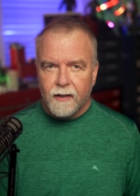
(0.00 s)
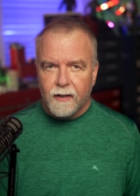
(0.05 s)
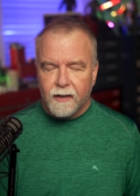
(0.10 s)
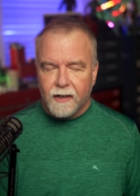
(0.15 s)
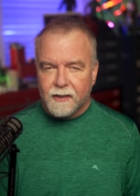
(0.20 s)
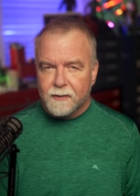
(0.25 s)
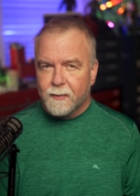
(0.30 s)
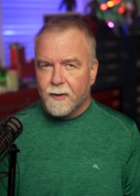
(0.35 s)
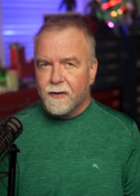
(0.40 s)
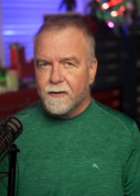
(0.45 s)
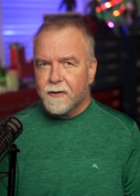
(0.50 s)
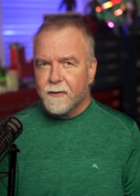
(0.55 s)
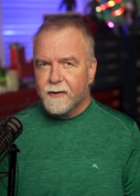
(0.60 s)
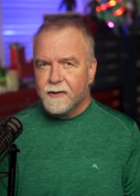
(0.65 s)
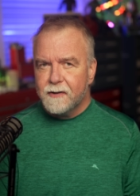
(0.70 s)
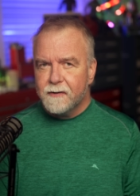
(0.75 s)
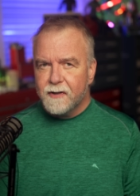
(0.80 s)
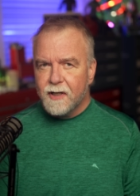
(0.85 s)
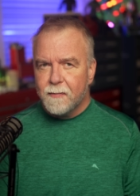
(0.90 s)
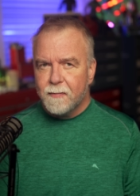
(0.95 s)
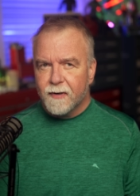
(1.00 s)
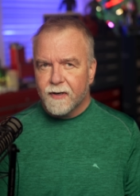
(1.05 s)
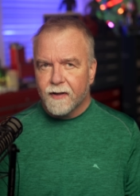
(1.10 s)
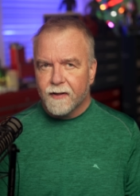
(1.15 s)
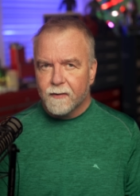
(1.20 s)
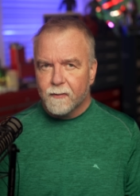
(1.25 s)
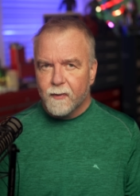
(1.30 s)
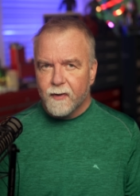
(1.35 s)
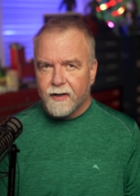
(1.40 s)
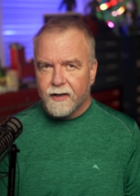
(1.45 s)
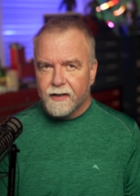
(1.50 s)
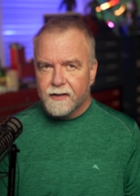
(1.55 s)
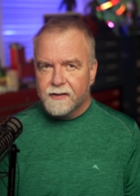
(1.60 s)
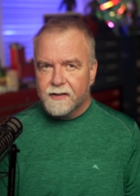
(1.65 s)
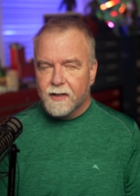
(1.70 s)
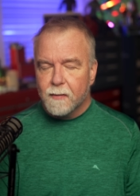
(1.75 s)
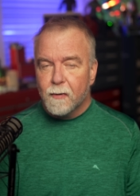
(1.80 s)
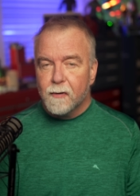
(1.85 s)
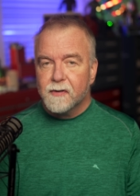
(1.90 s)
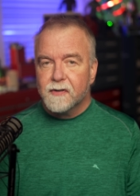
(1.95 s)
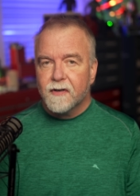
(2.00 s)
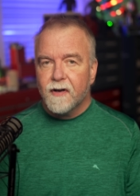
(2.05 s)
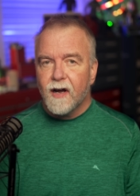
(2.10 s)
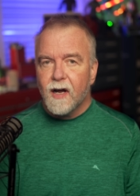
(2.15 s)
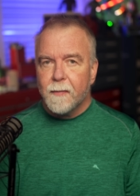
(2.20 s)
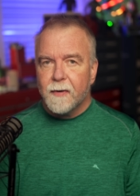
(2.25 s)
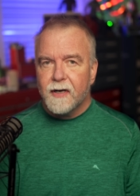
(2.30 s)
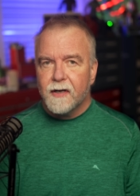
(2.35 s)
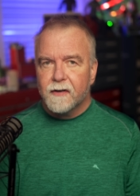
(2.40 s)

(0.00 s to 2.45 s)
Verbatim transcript: Because without going too deep into the weeds, the most common